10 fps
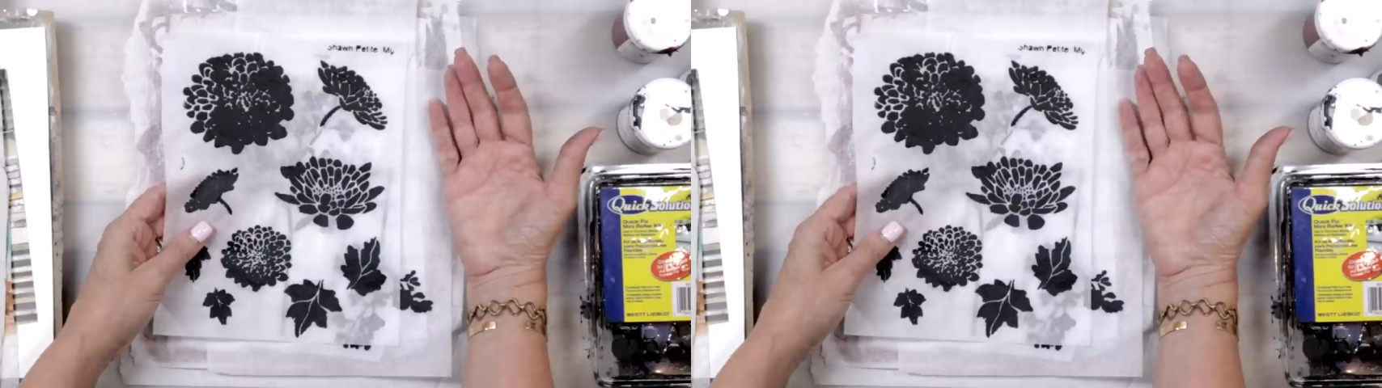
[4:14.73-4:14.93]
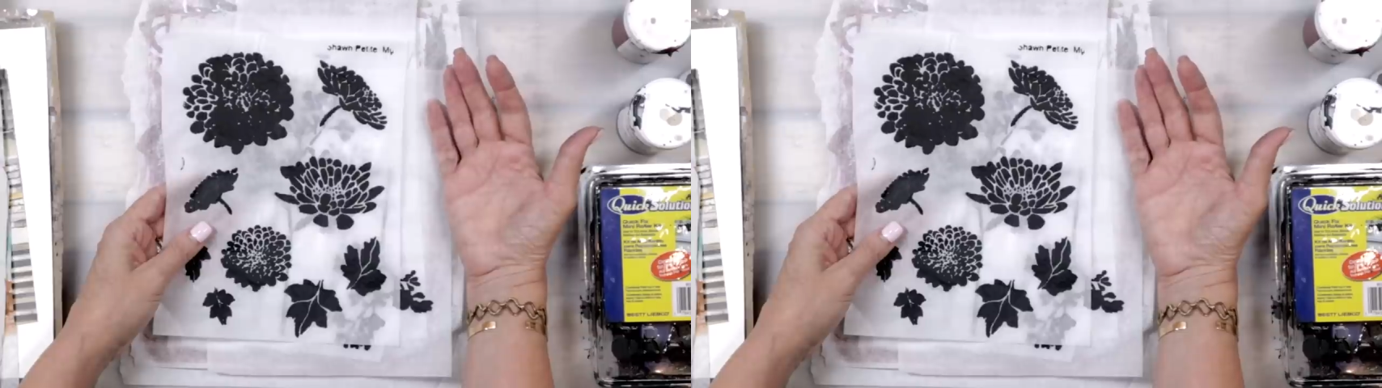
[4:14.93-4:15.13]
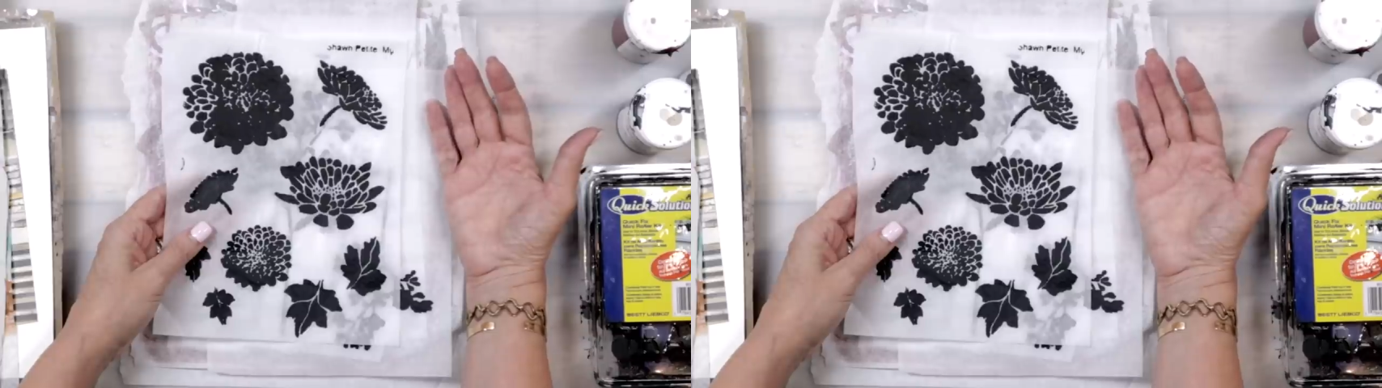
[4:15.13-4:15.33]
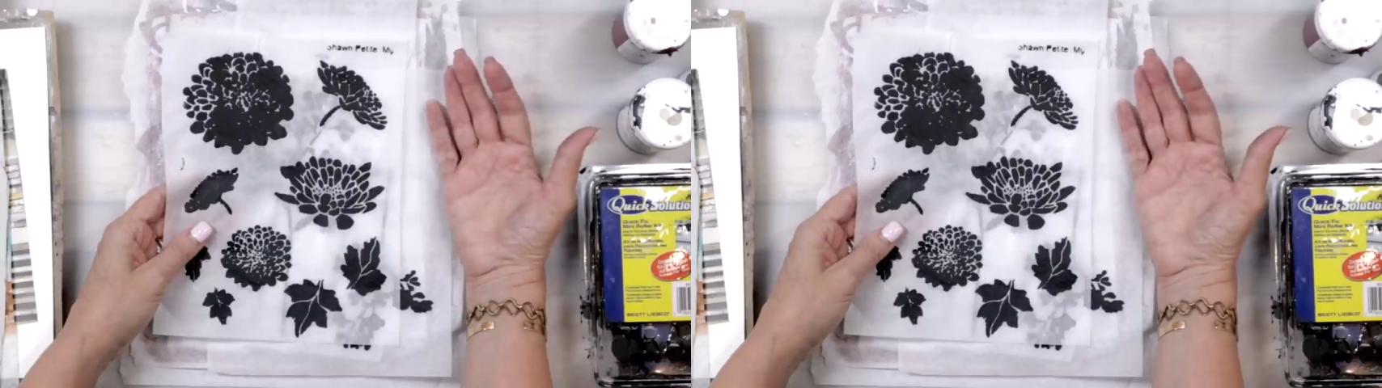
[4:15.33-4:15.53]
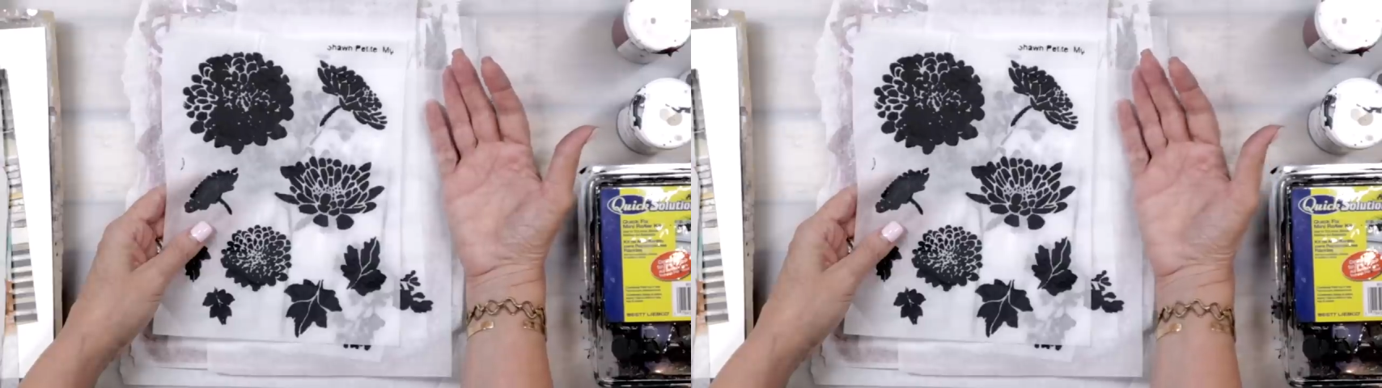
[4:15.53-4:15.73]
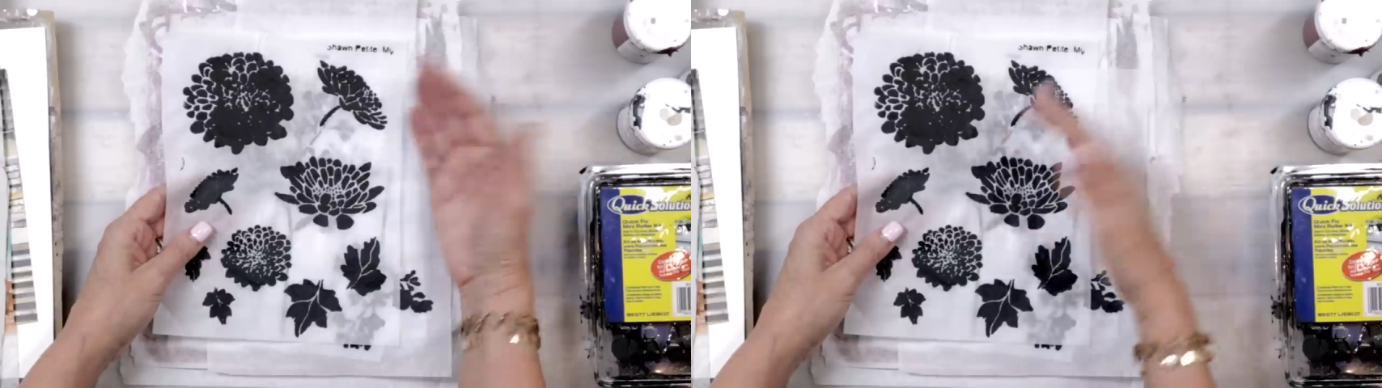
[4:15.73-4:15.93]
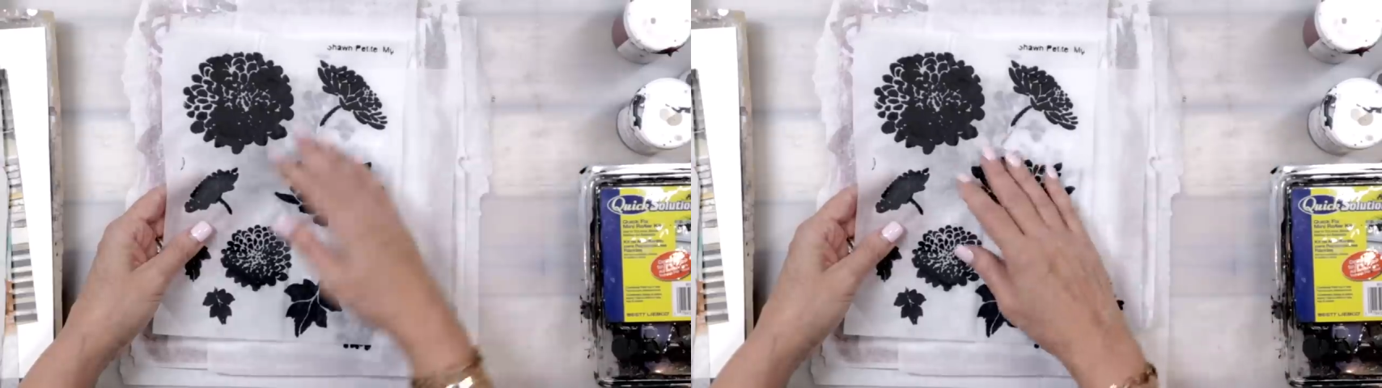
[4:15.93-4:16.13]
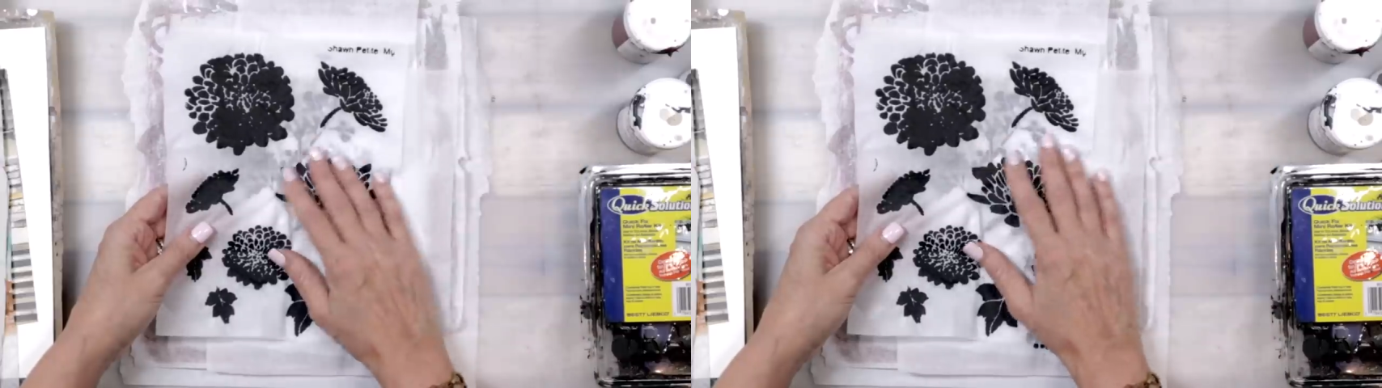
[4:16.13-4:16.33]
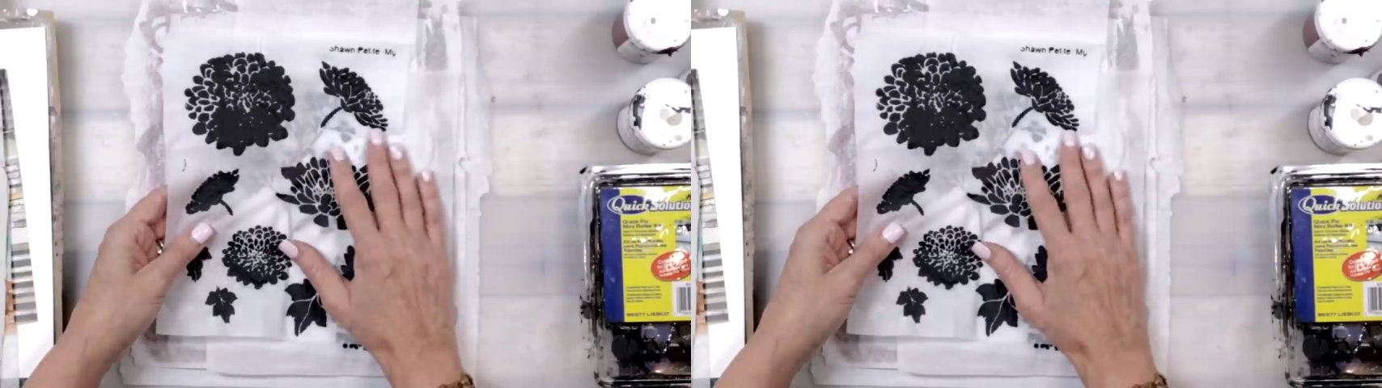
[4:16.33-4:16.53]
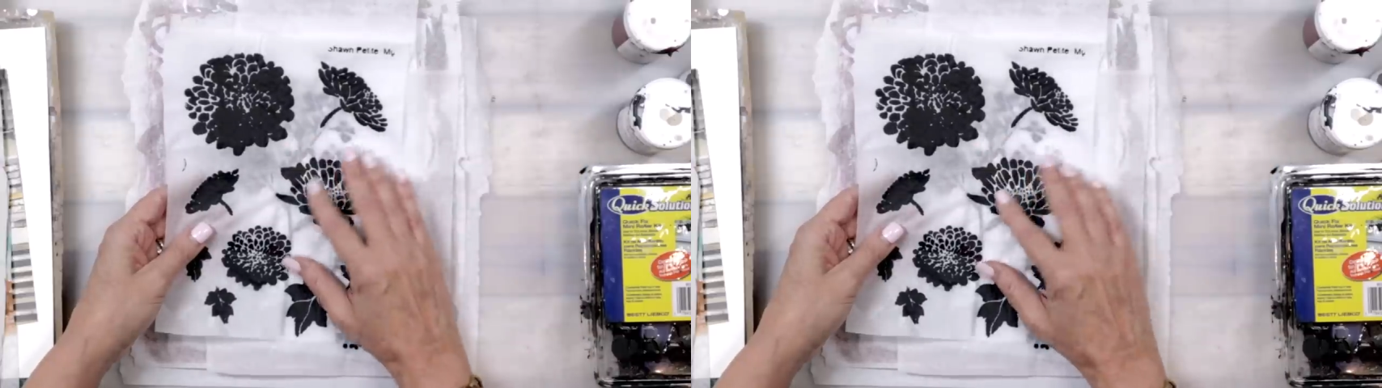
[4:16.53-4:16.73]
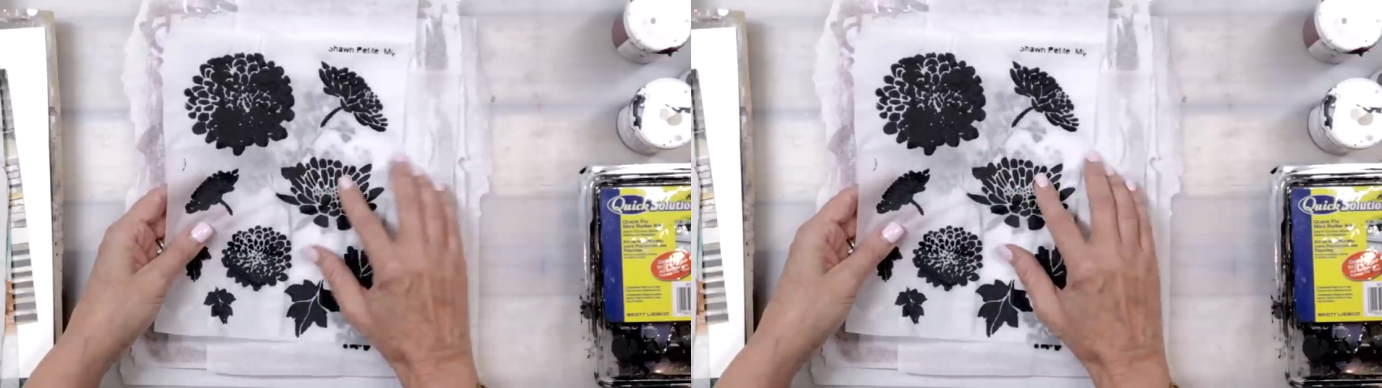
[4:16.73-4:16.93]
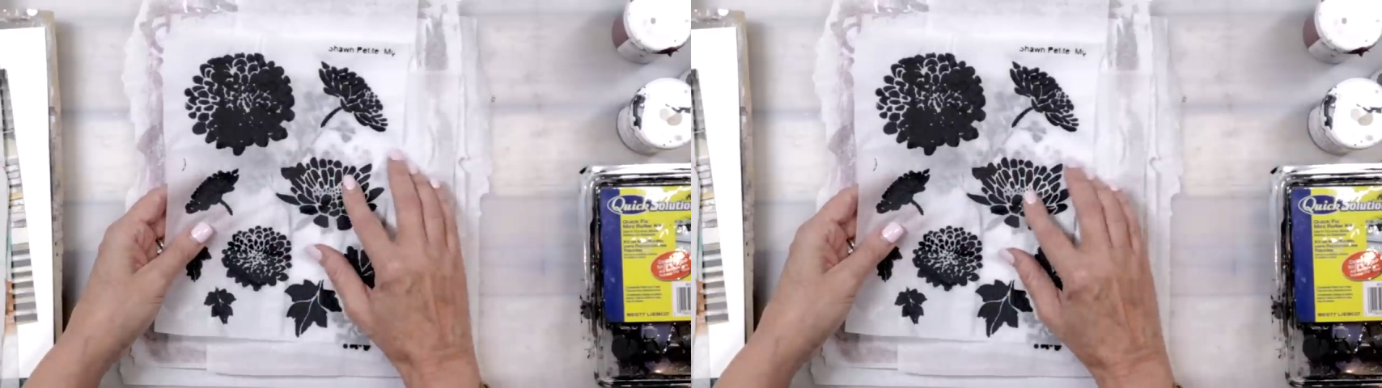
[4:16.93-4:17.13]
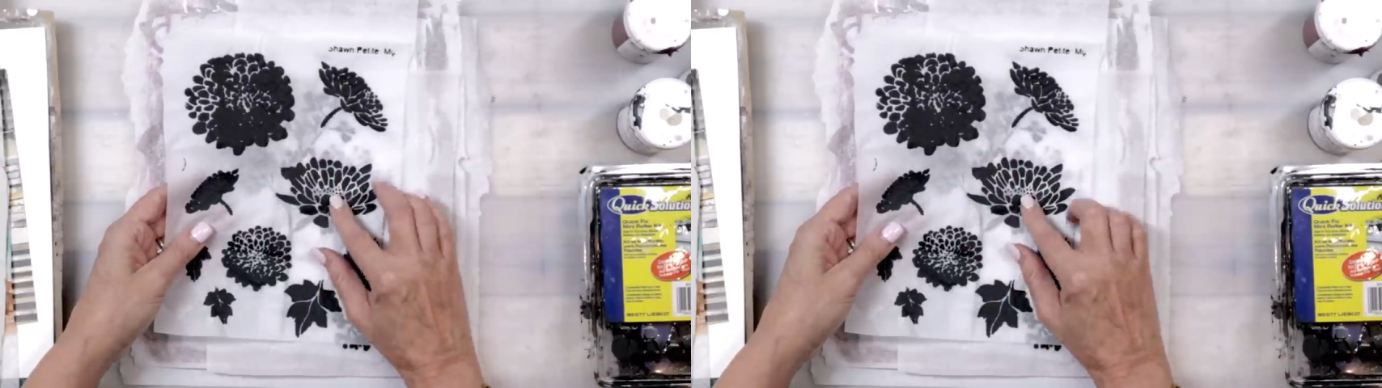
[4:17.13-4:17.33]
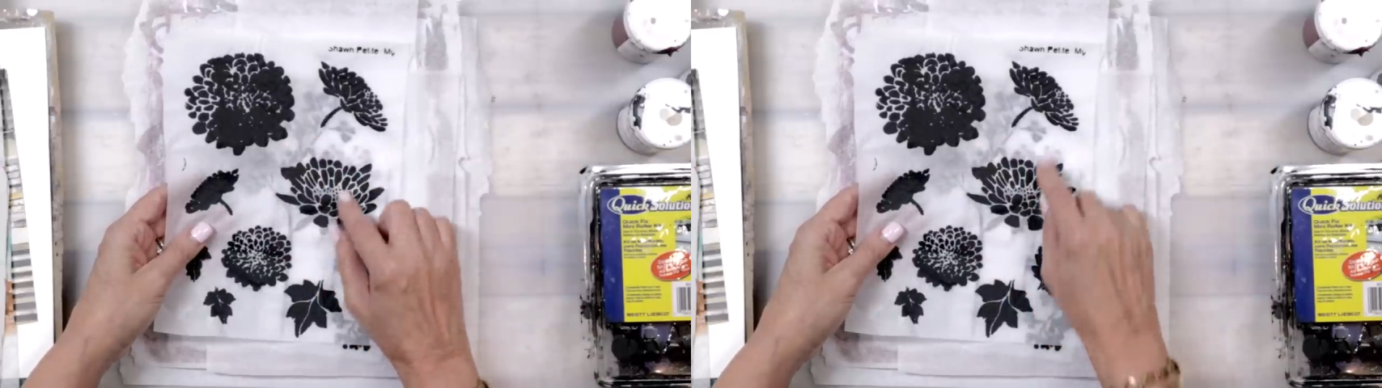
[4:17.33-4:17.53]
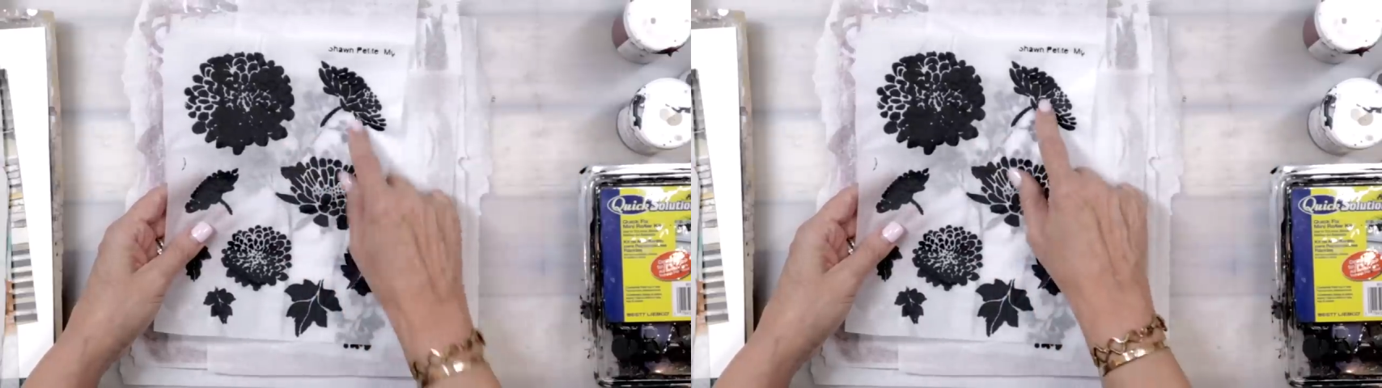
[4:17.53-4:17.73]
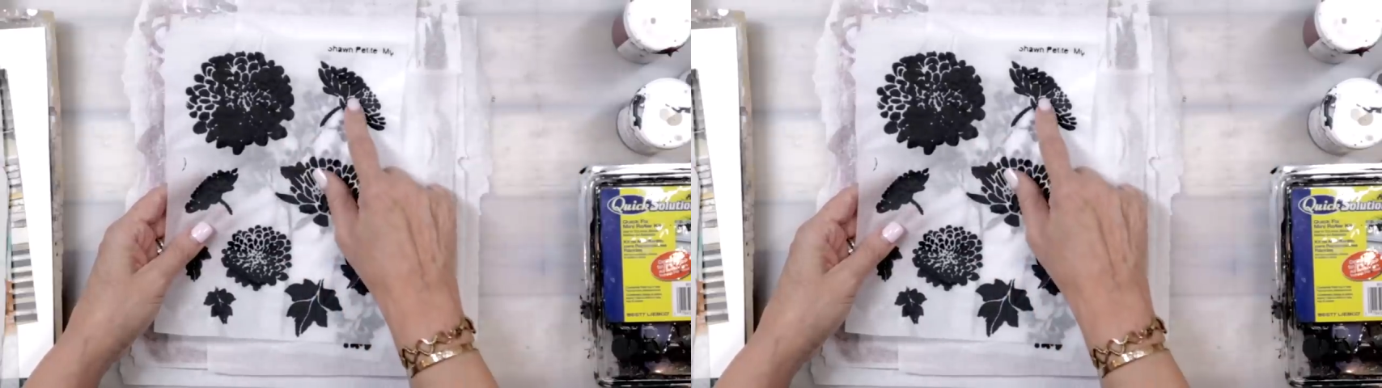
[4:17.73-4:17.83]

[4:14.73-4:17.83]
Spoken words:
[unreadable: no face in view]